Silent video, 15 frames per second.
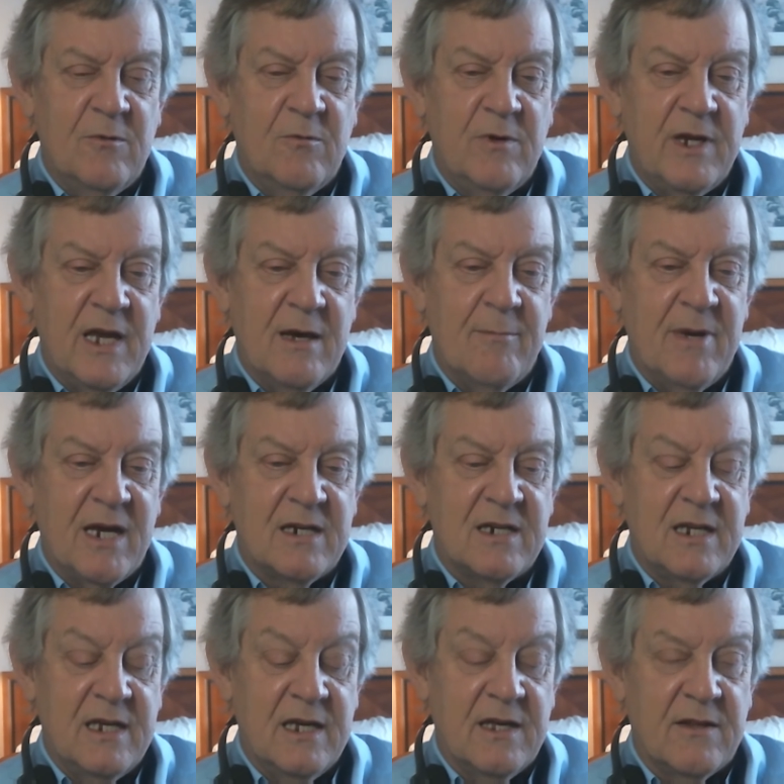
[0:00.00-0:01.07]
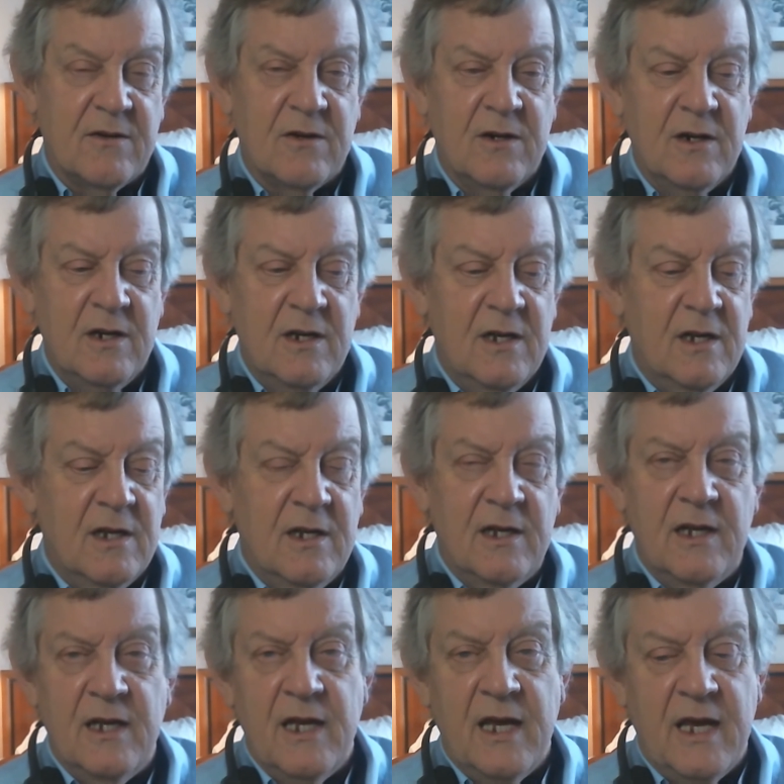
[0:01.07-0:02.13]
we got back together?
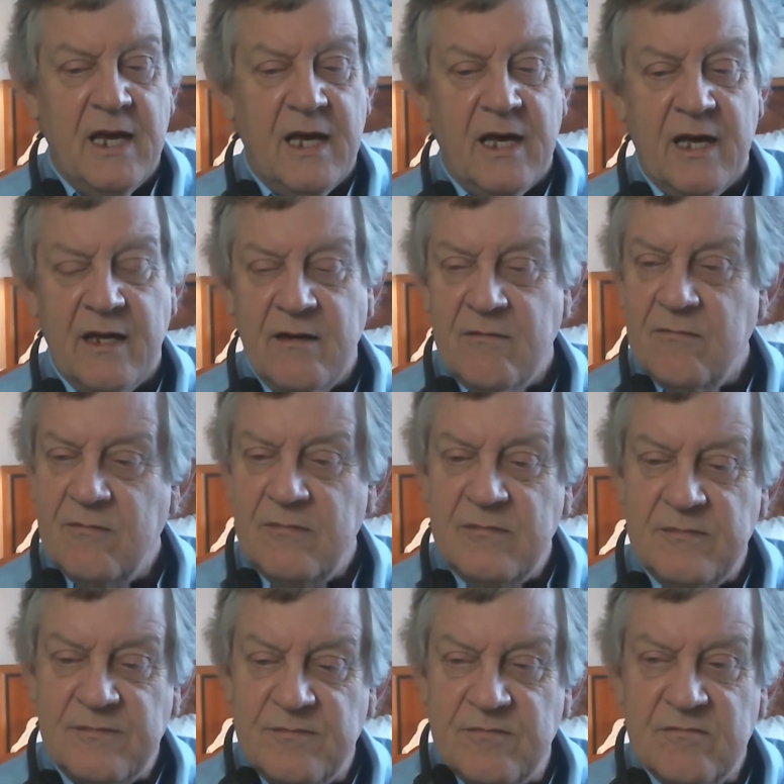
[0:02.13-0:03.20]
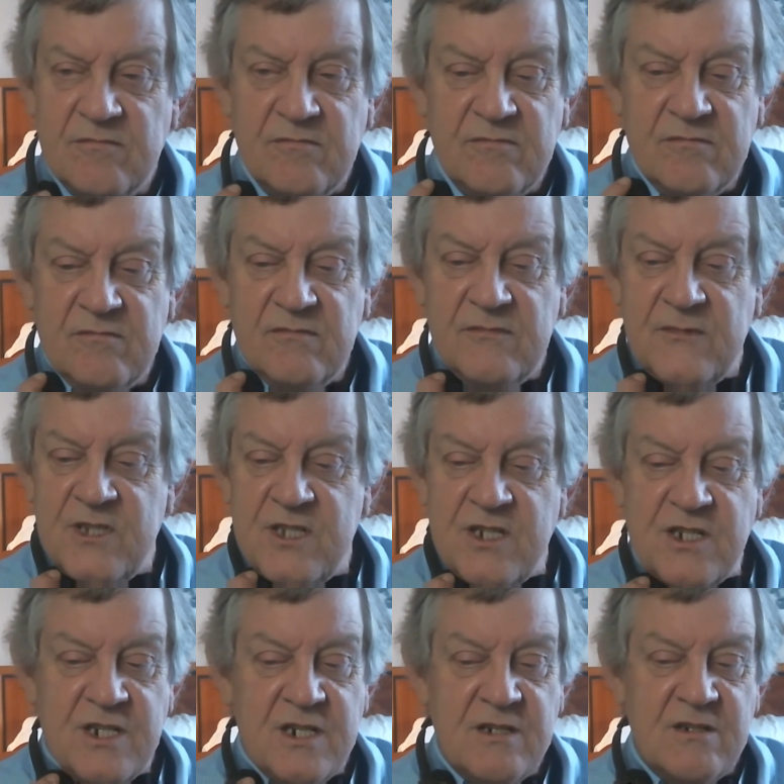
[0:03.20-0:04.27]
And
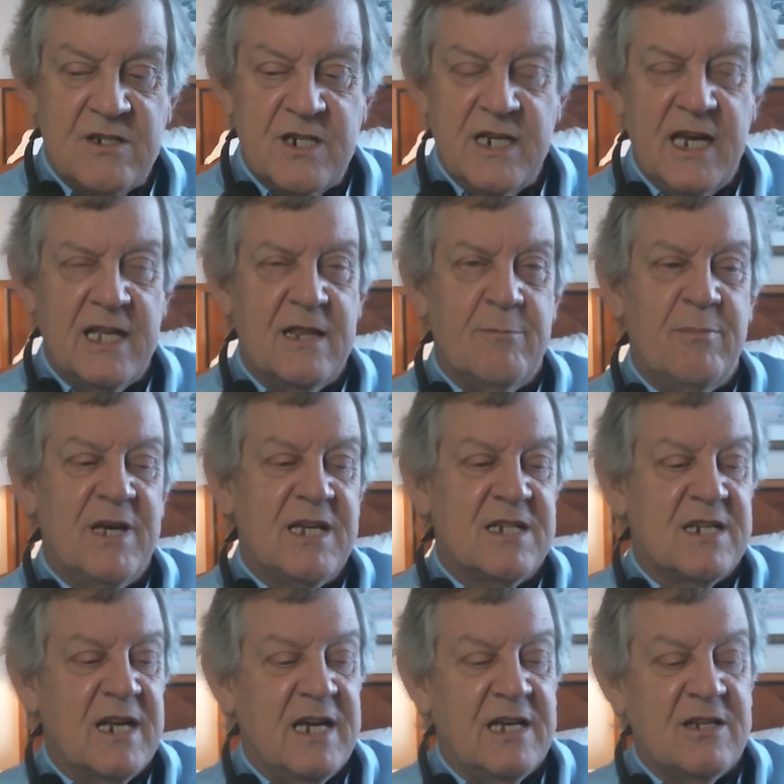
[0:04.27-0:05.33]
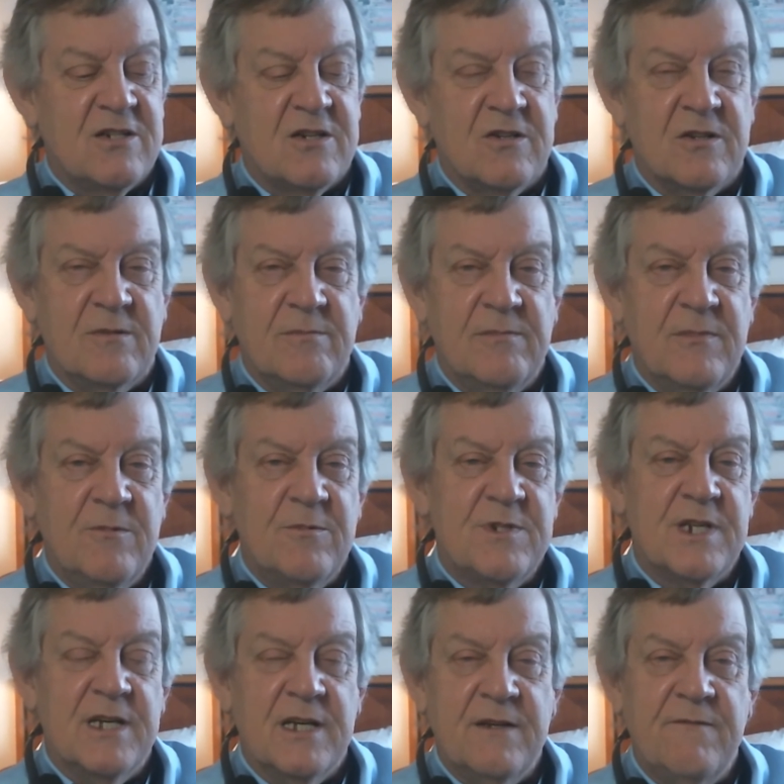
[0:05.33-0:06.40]
she had the best answer. It
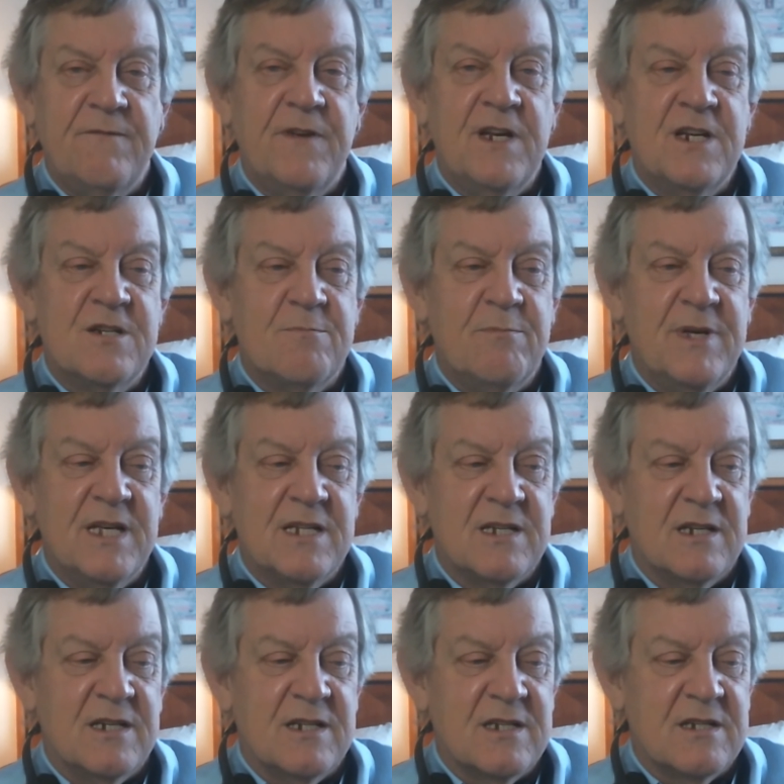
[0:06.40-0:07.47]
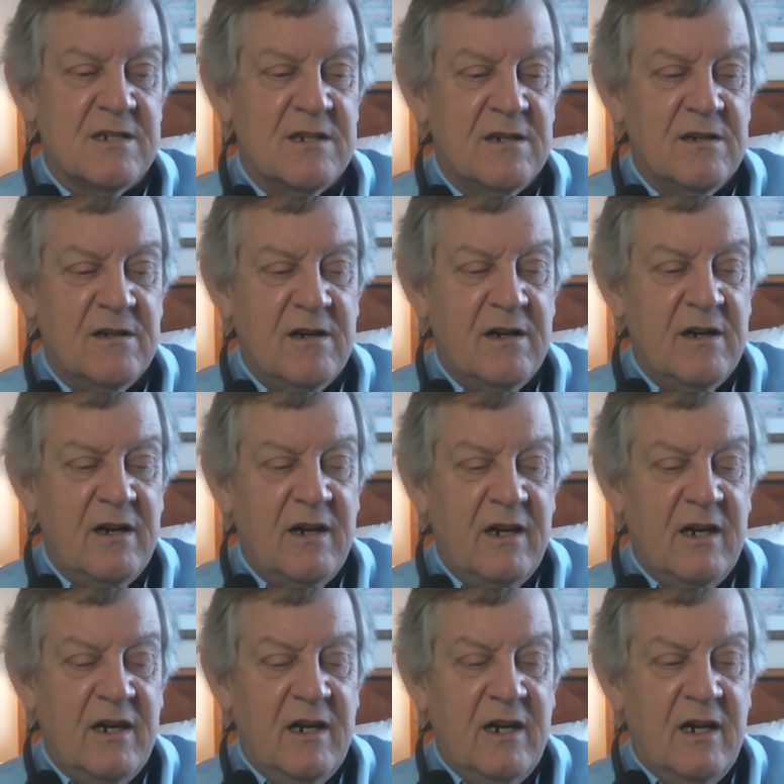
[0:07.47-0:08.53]
was unfinished business.
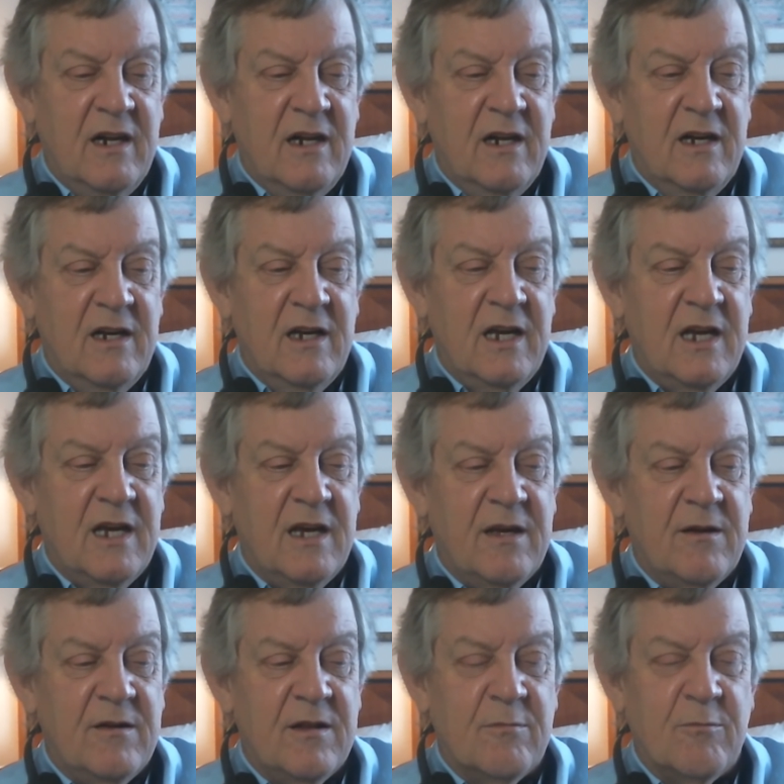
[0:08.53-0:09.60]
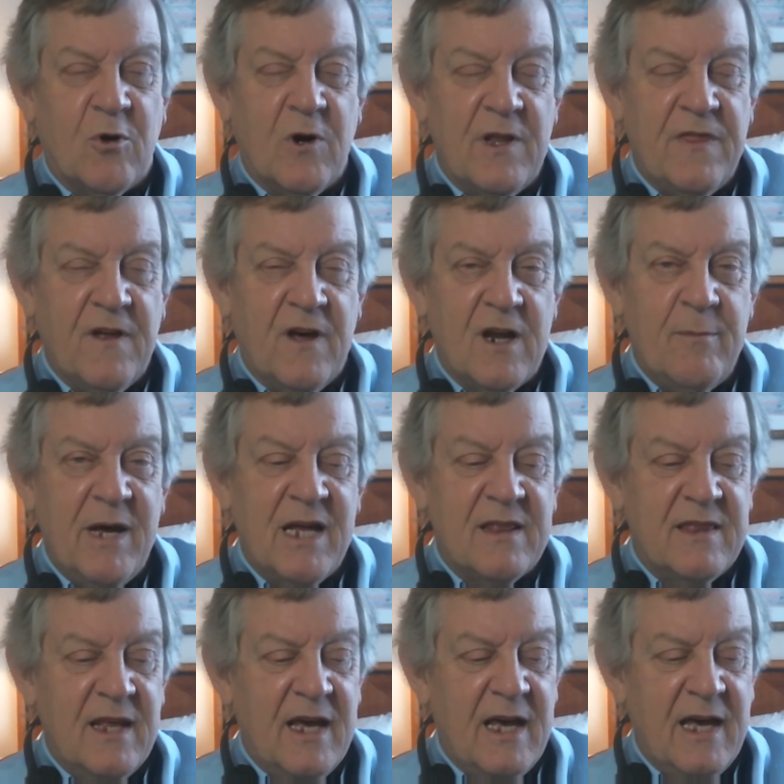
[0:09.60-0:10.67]
And the more I thought
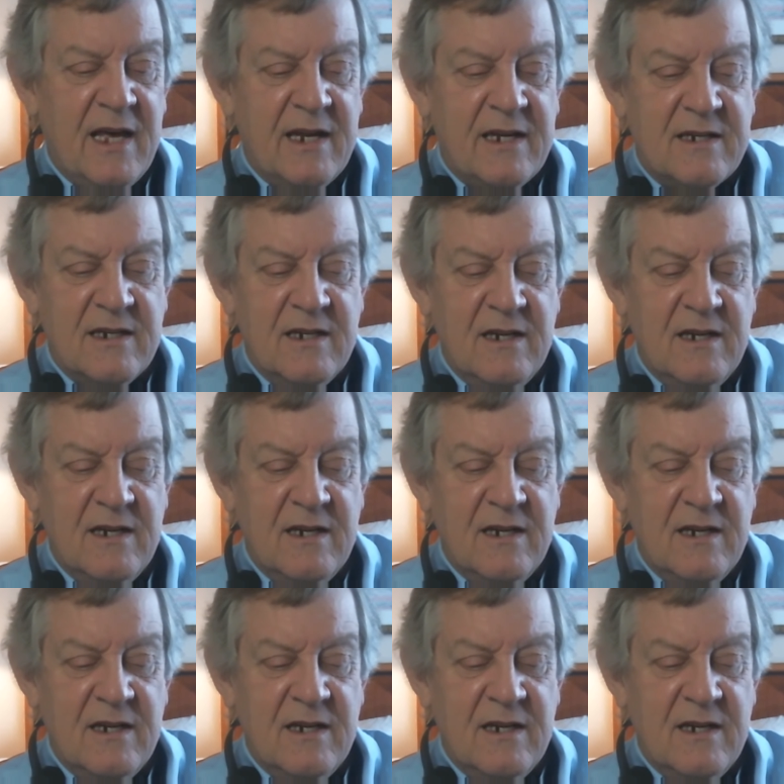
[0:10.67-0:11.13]
about that,